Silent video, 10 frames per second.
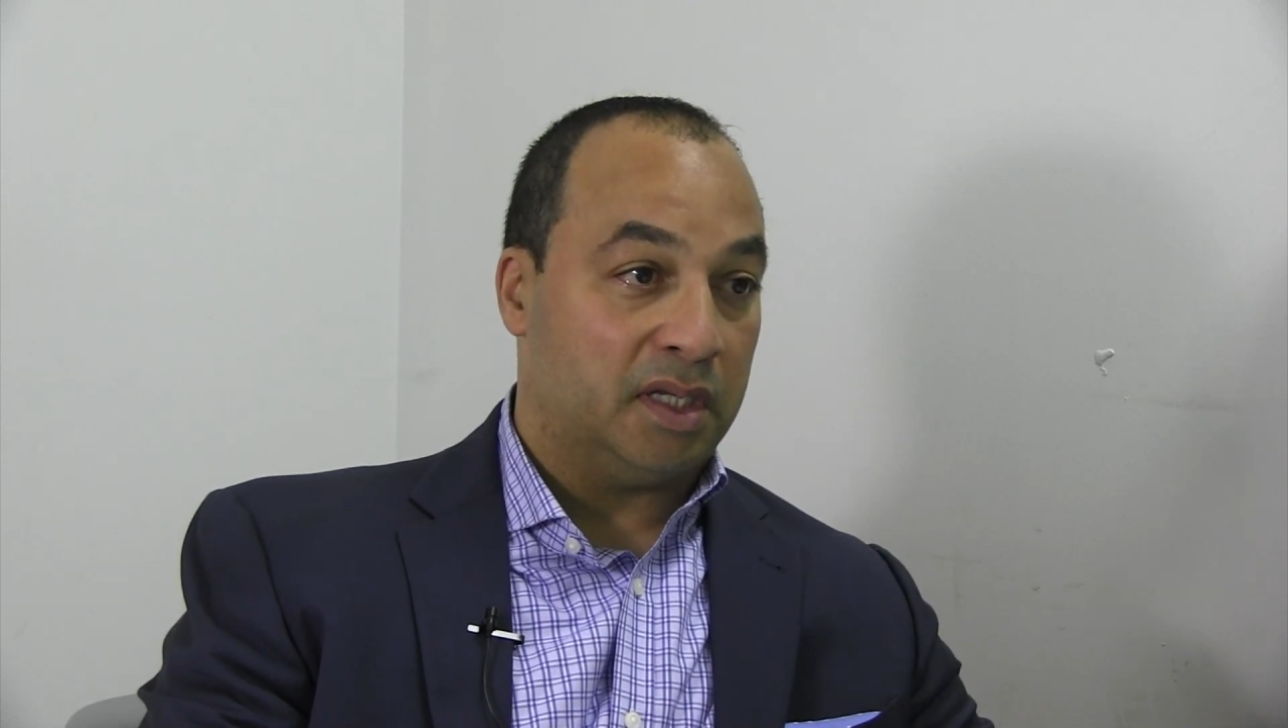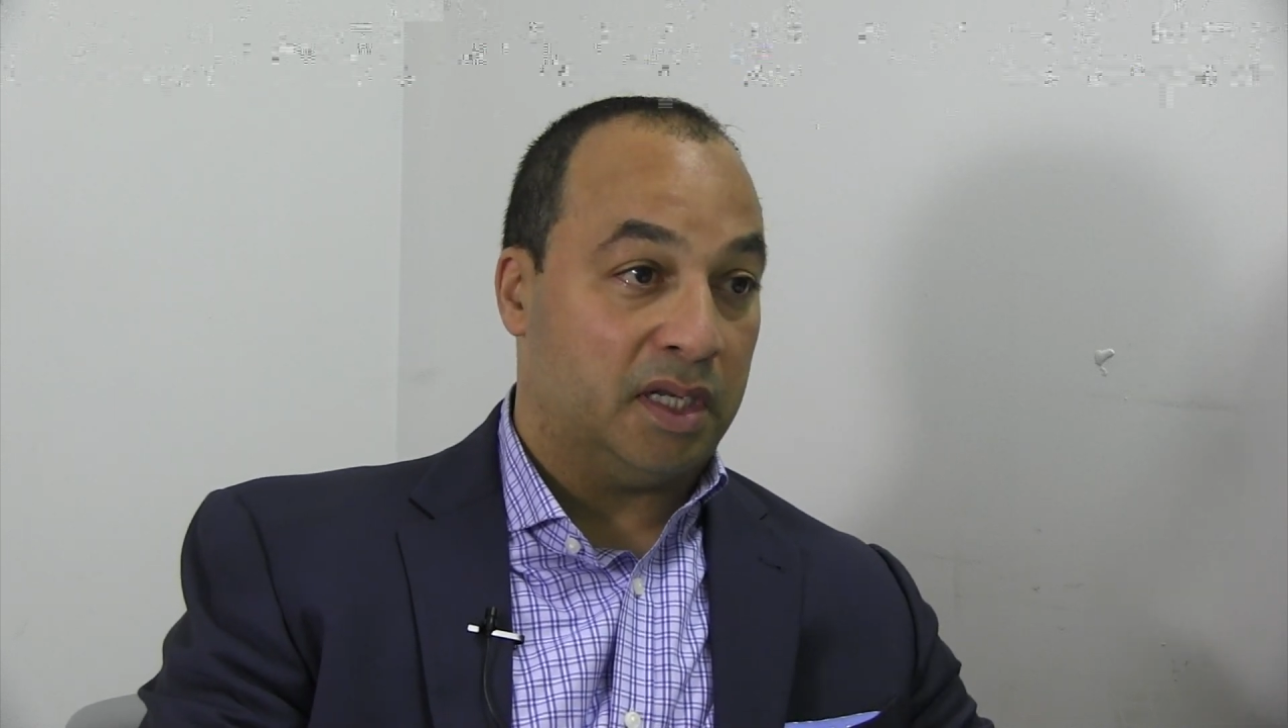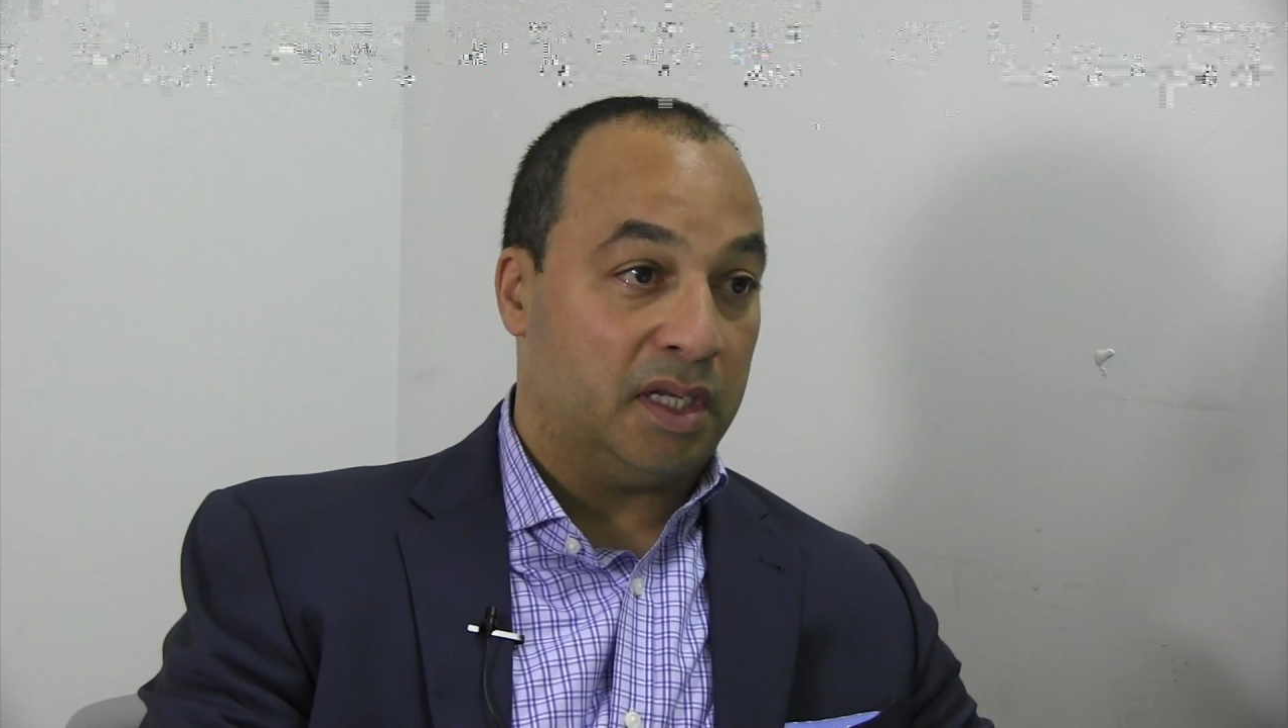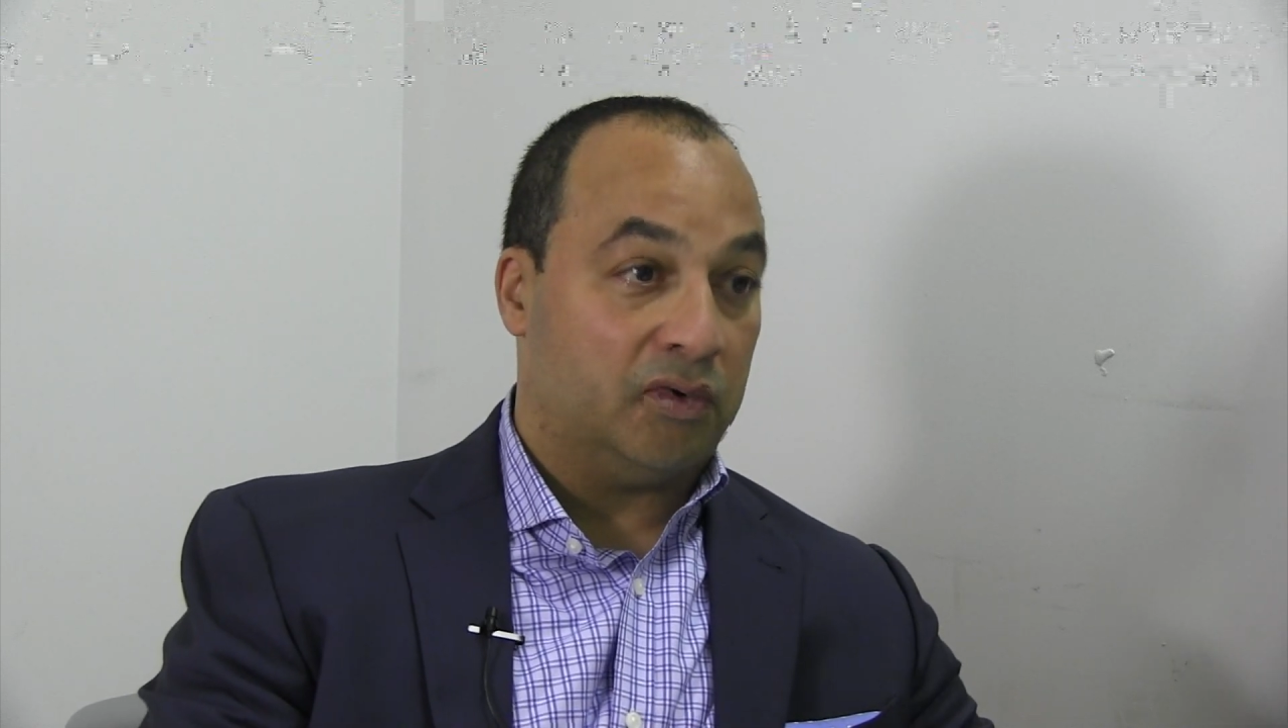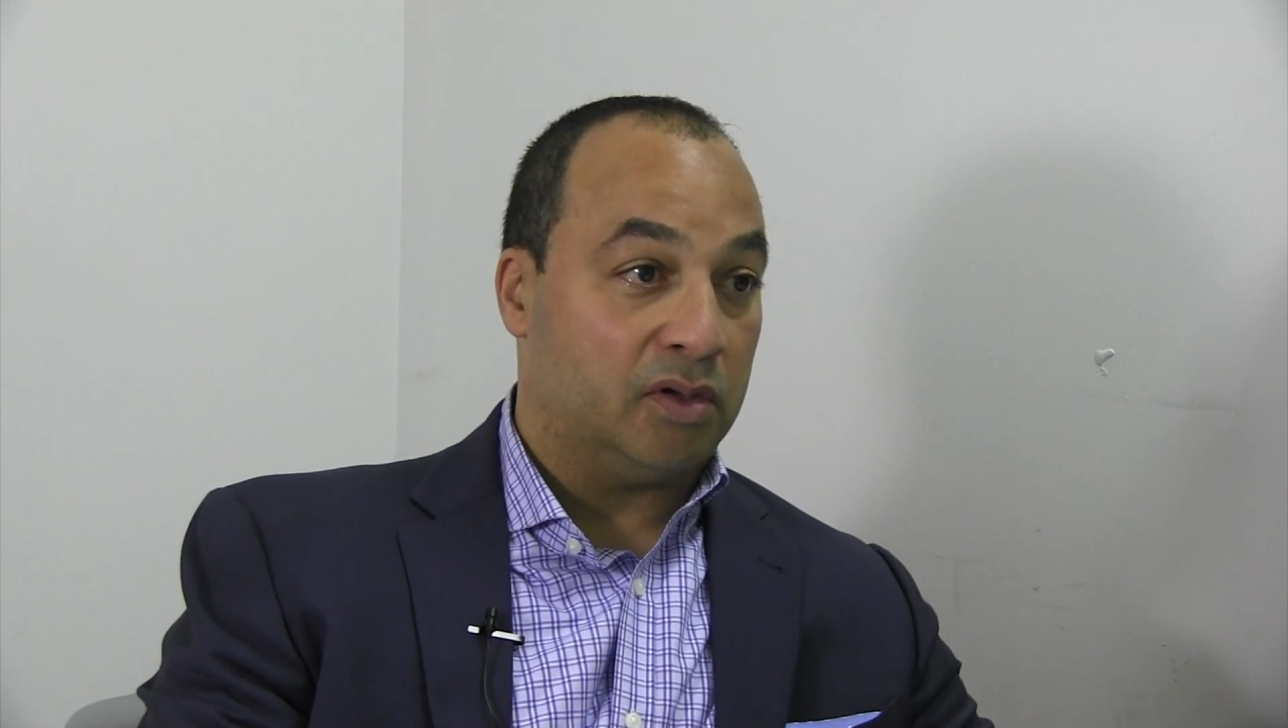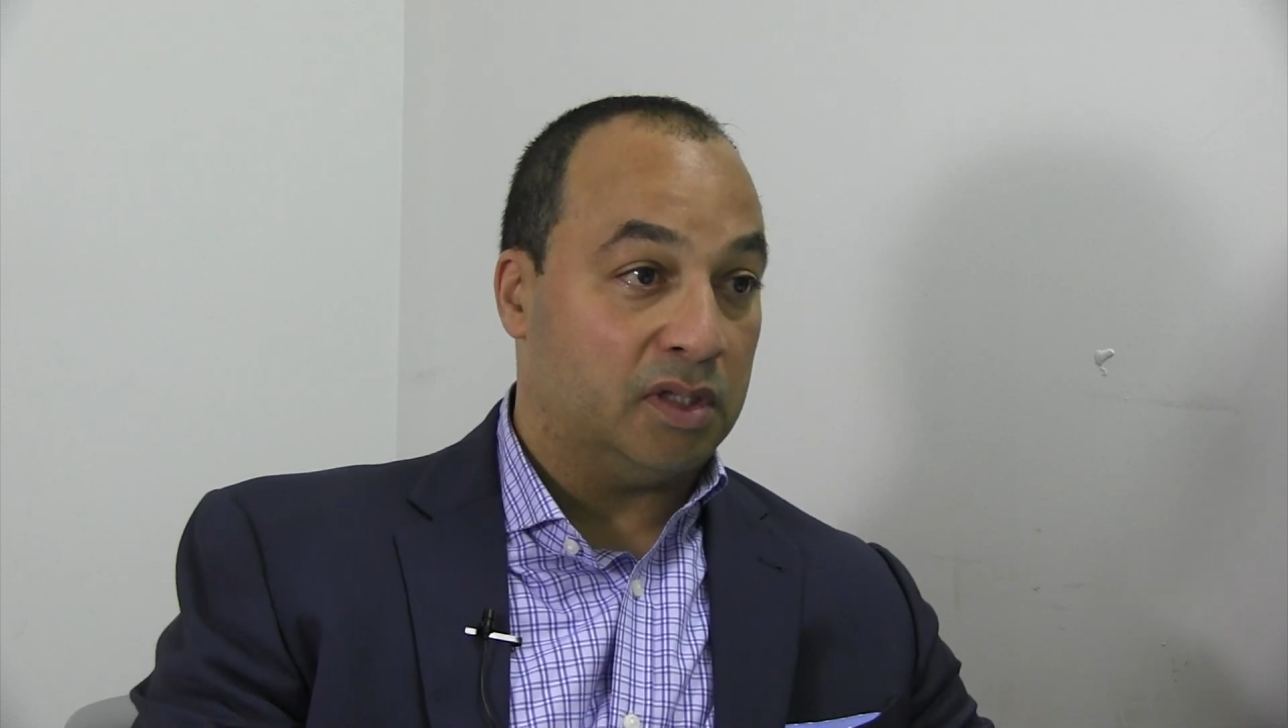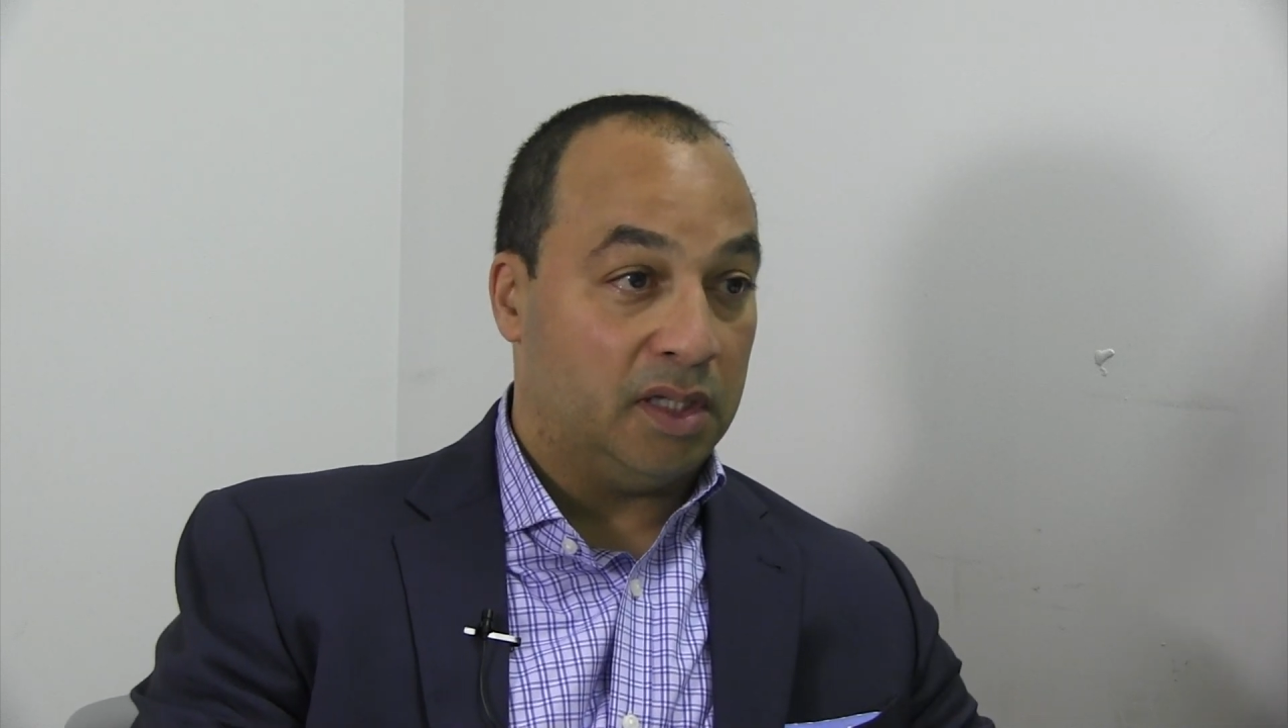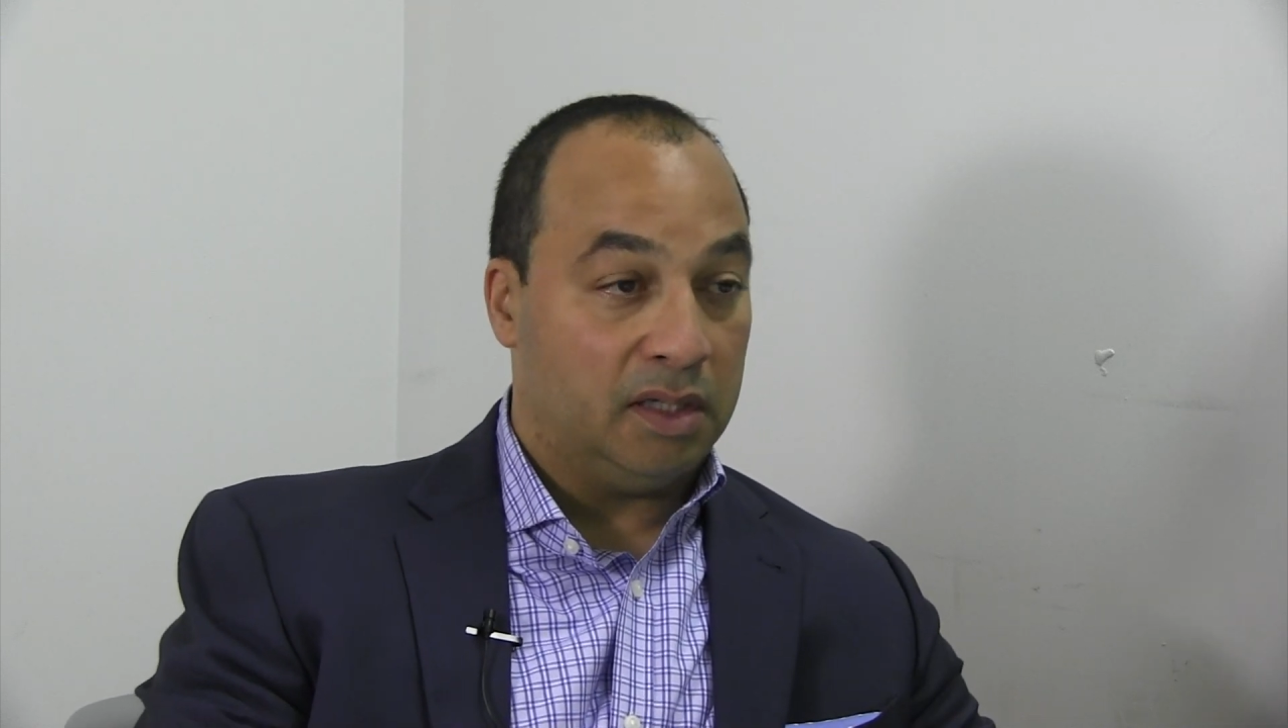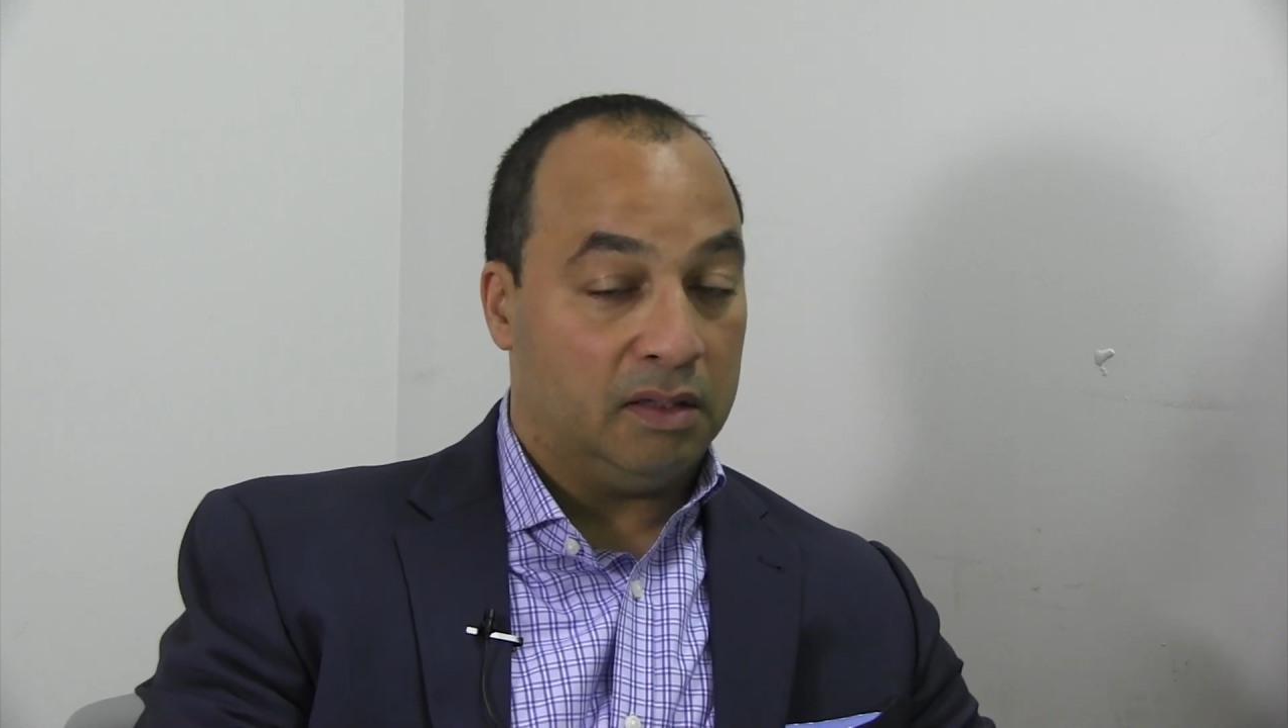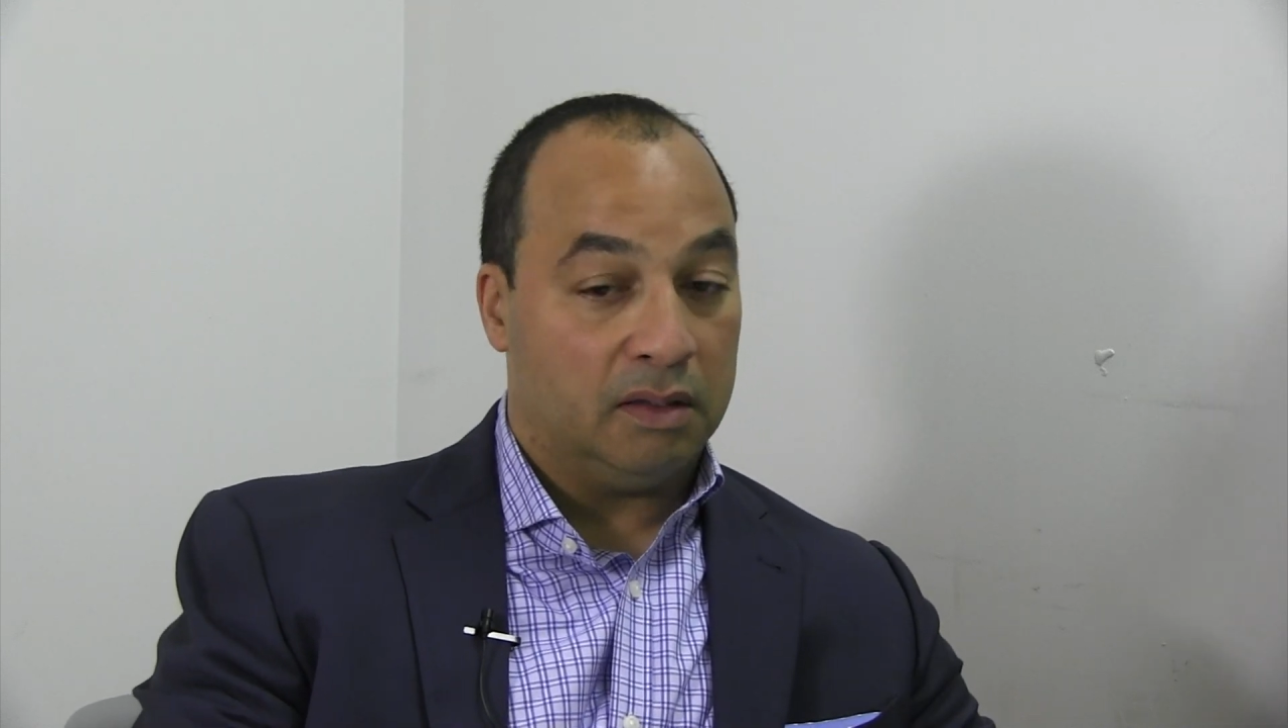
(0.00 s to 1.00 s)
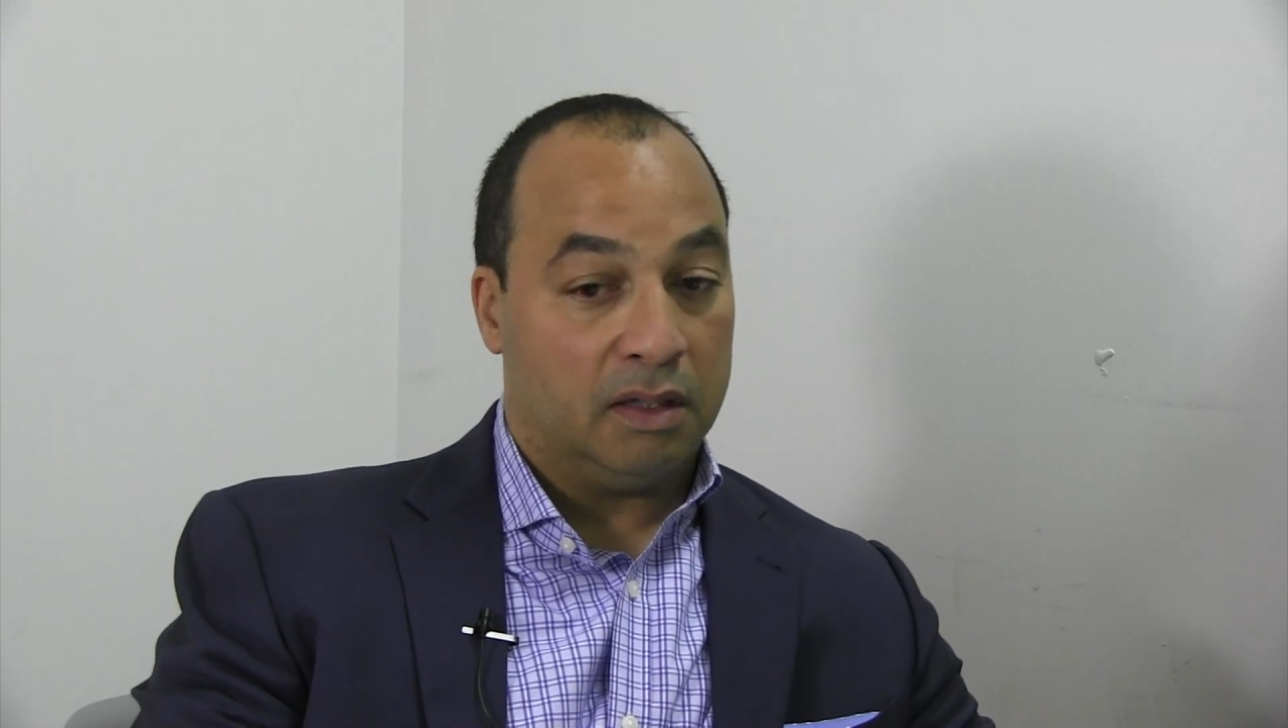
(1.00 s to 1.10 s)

inadvertently